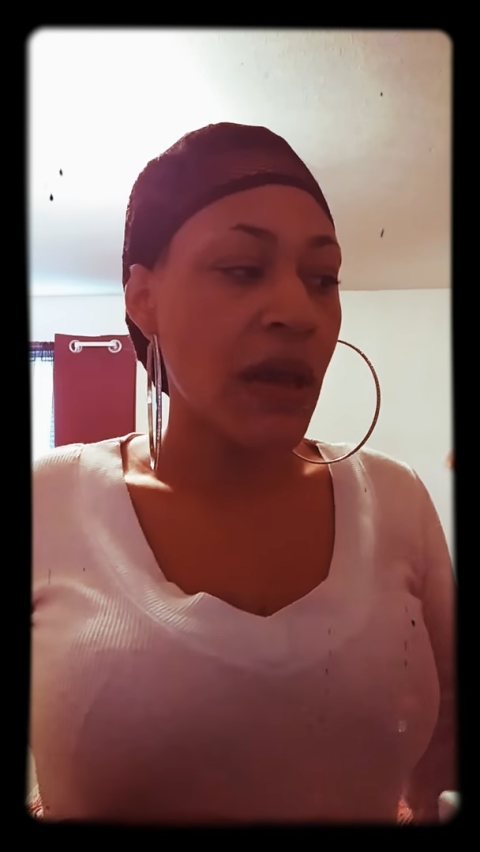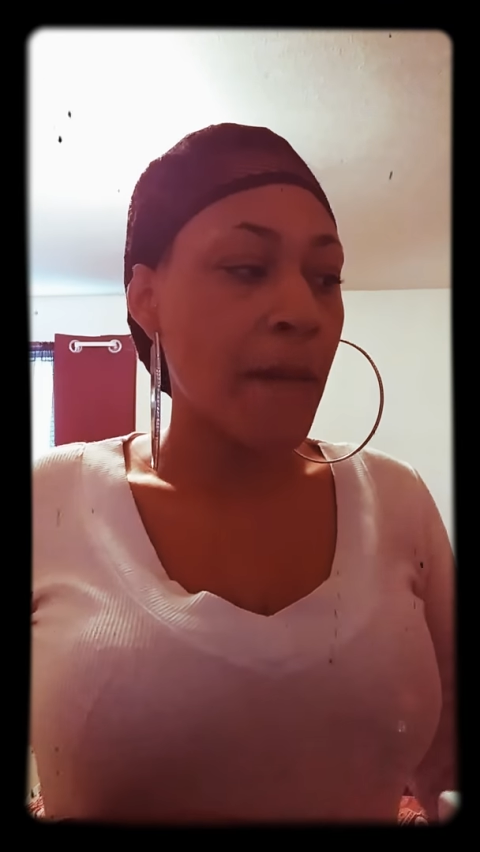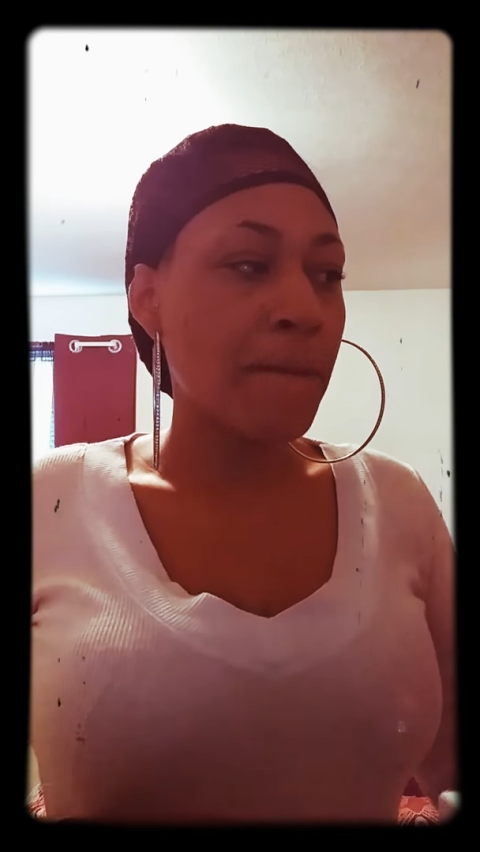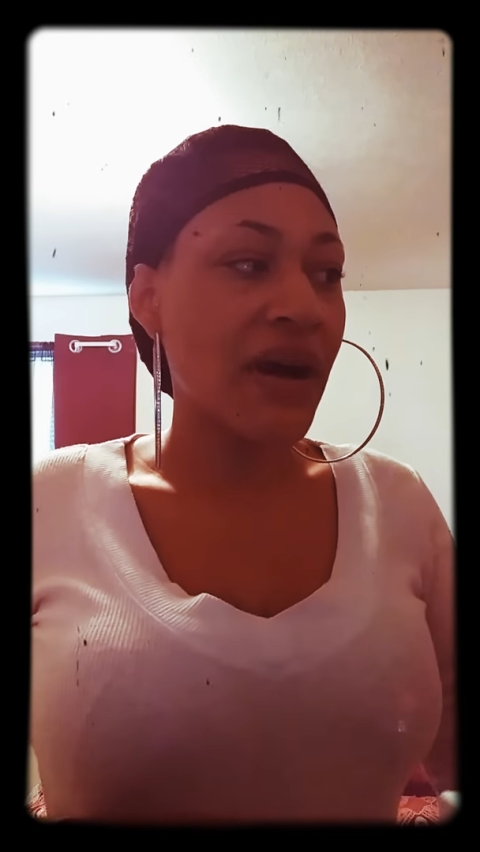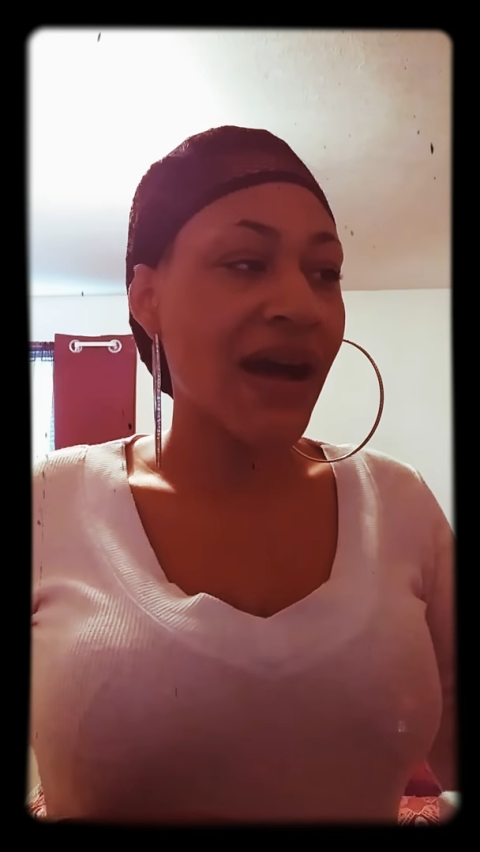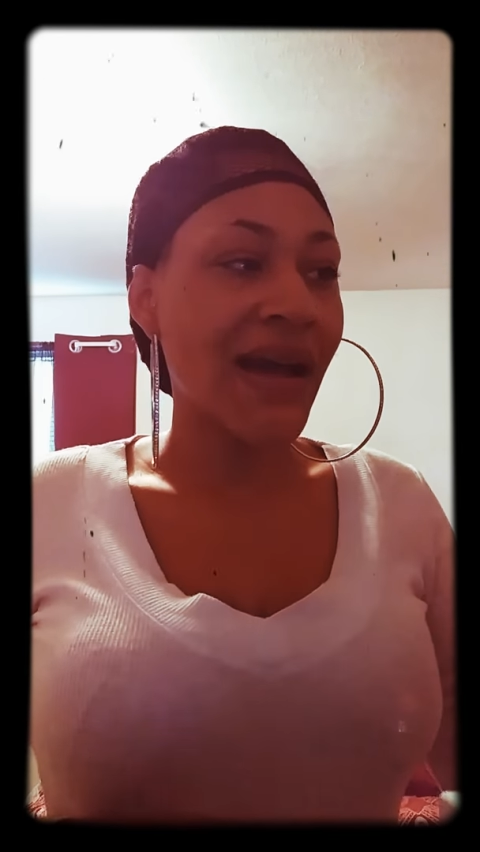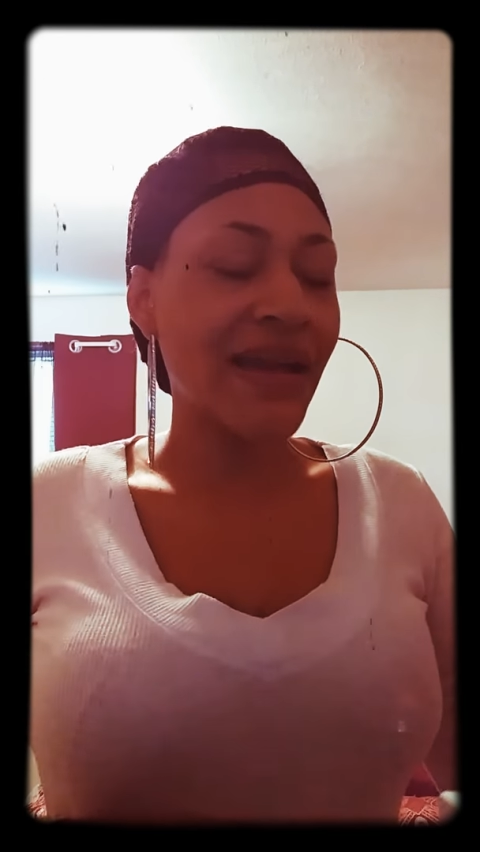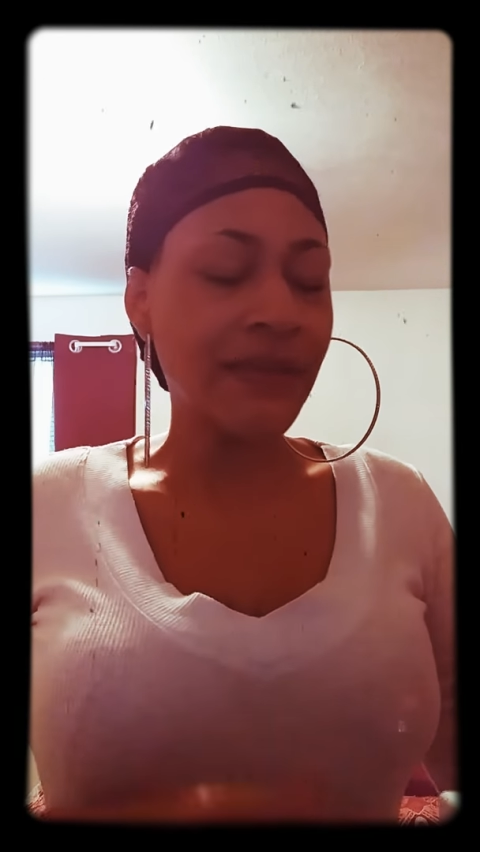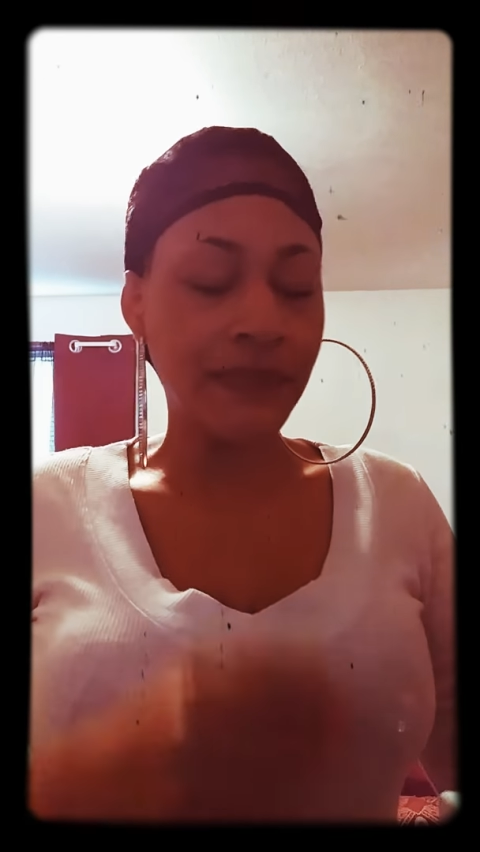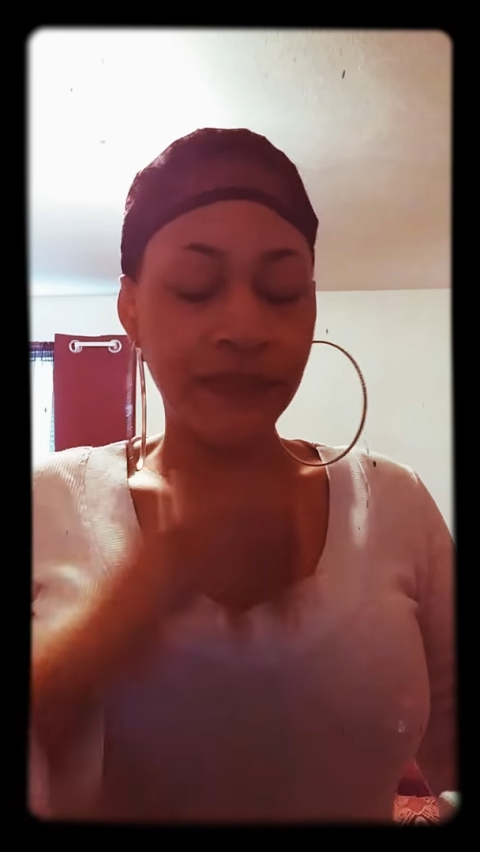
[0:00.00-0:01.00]

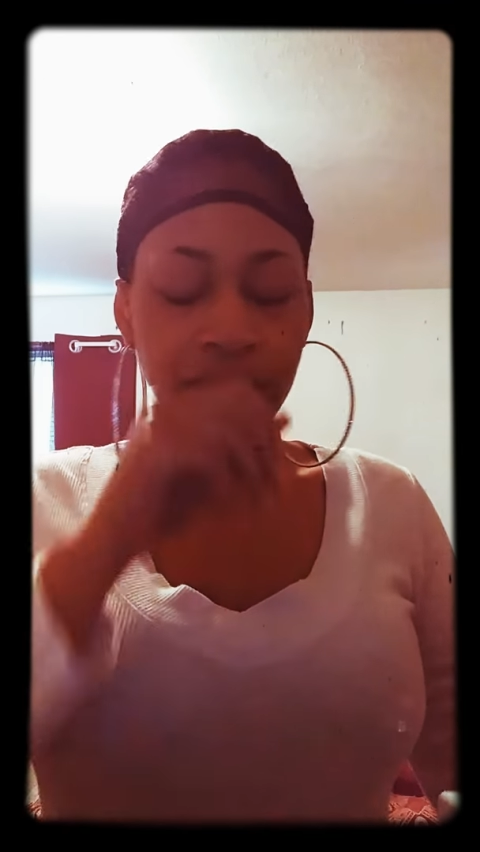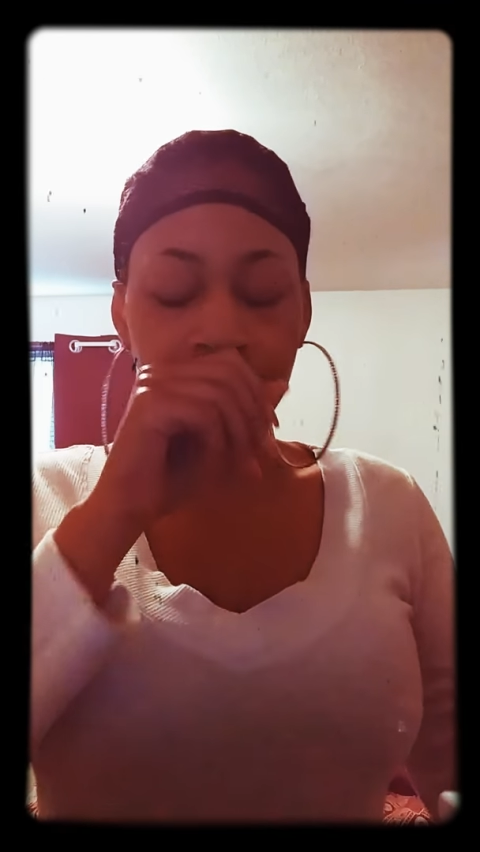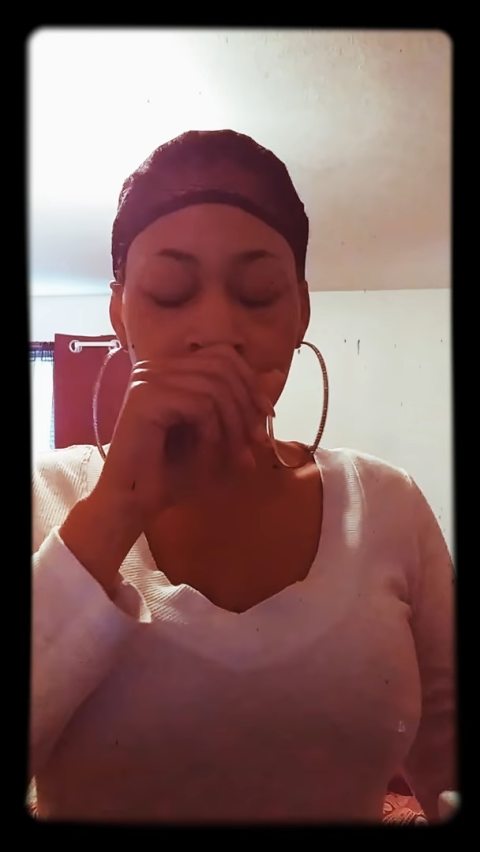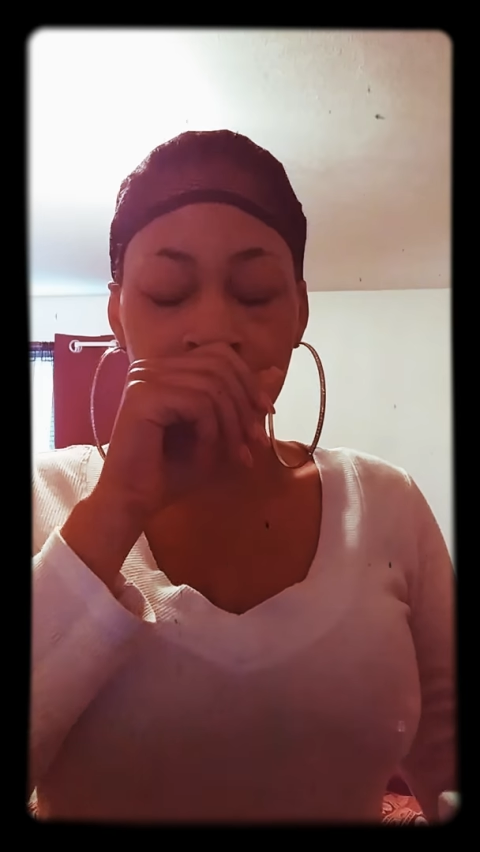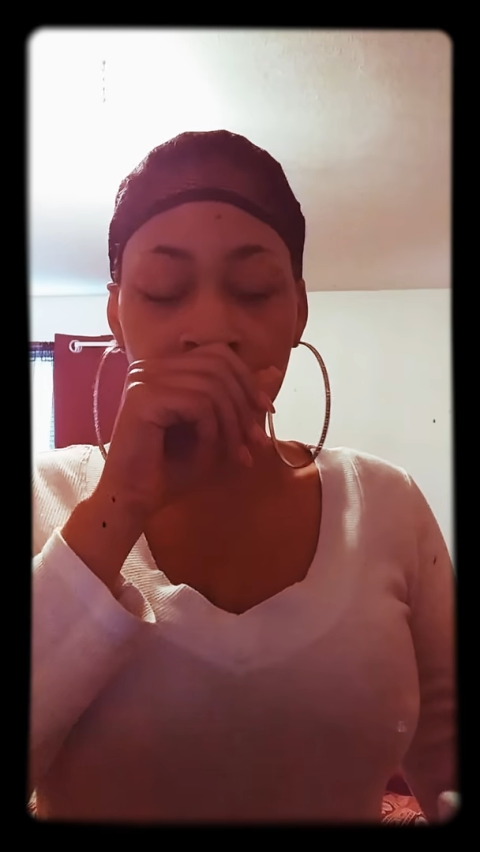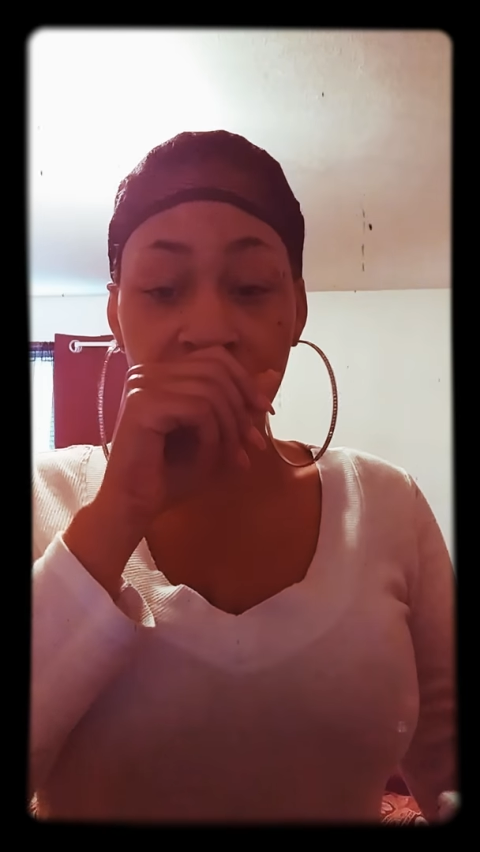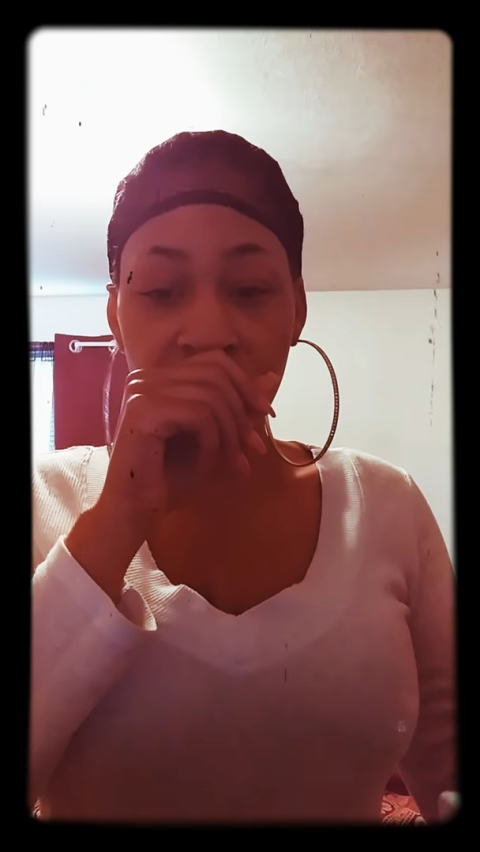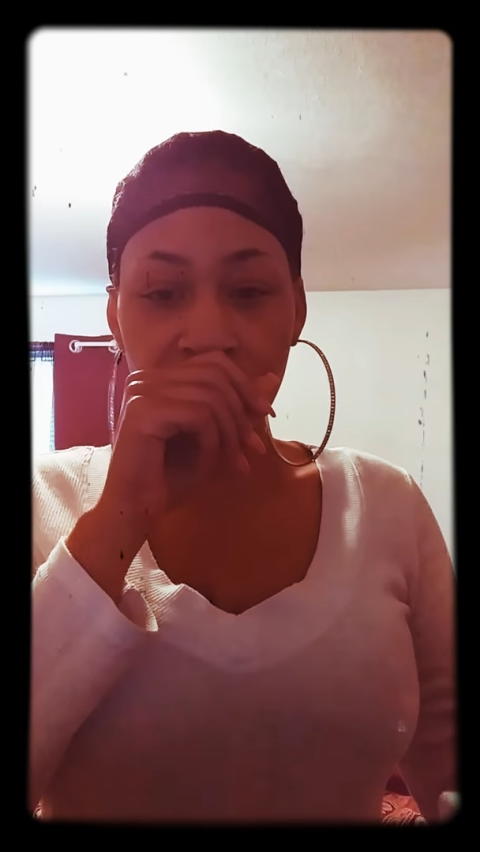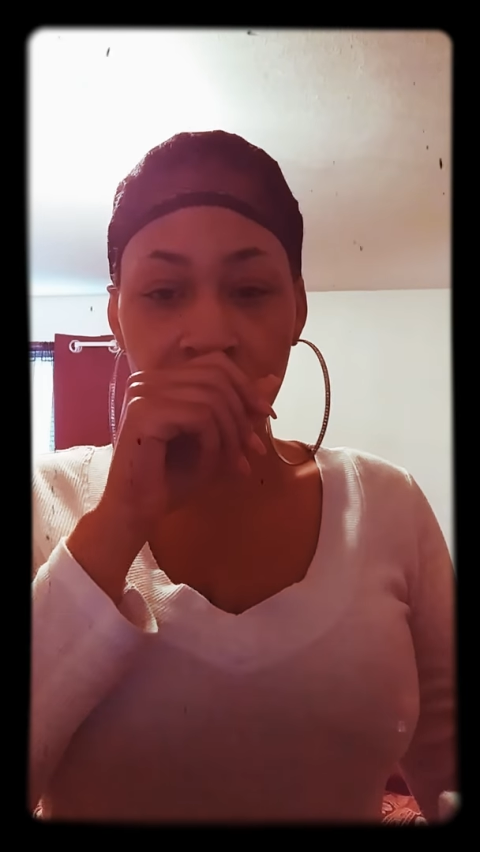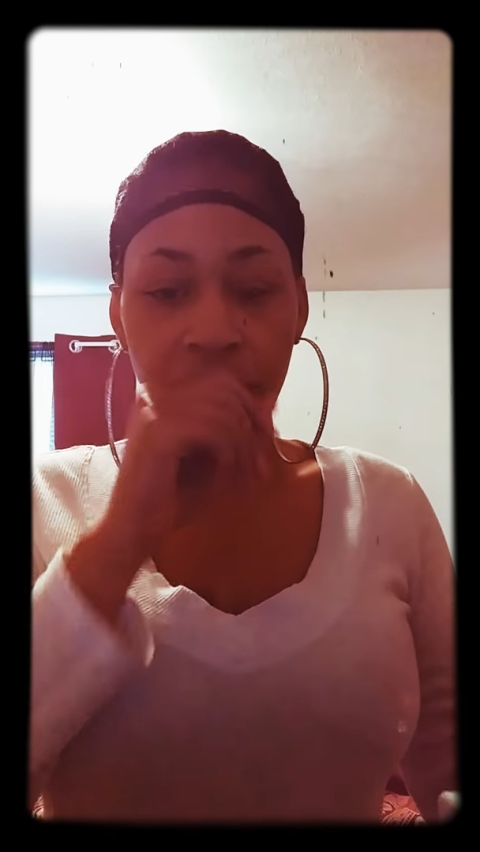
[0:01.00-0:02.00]
By,
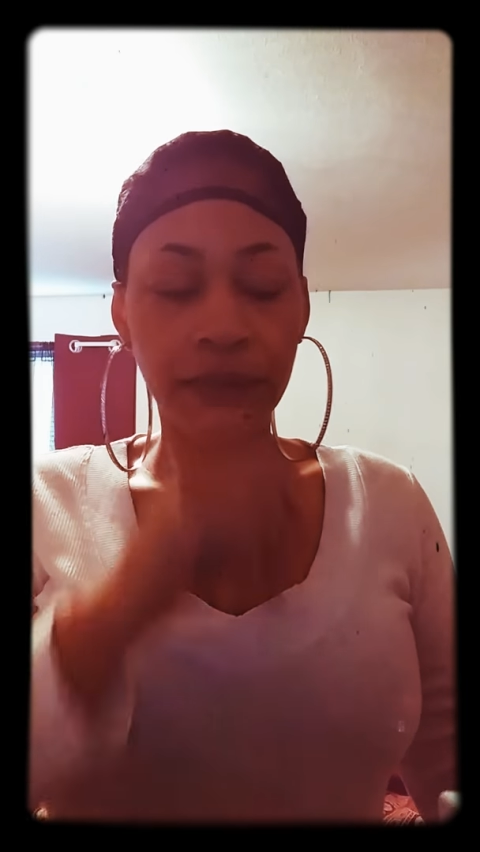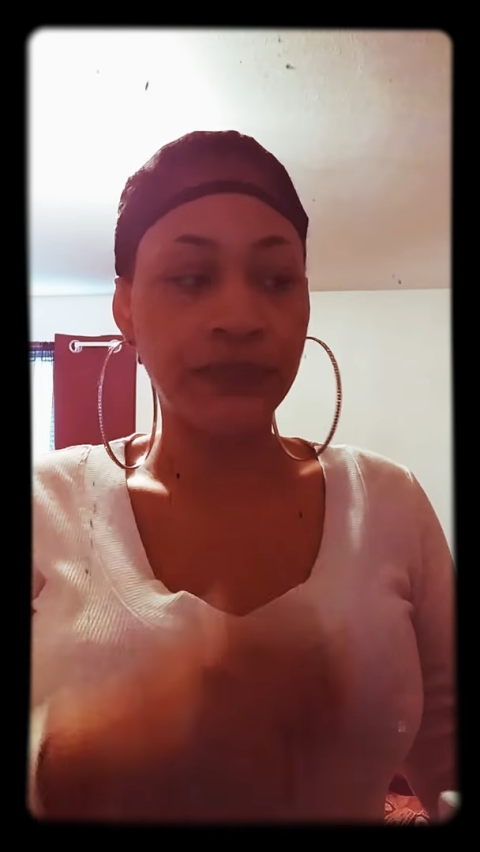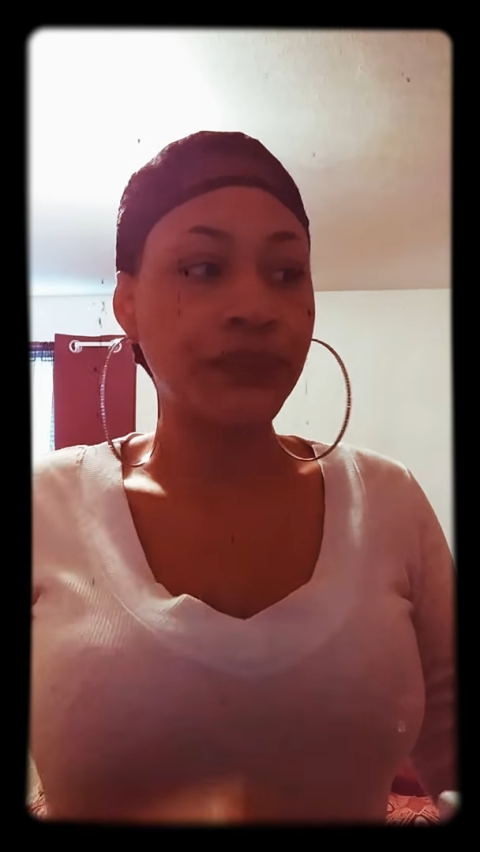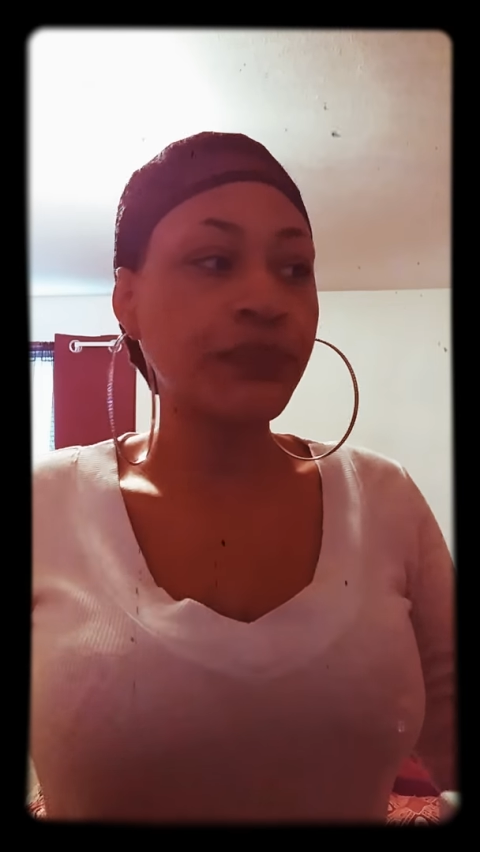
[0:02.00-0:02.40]
excuse me,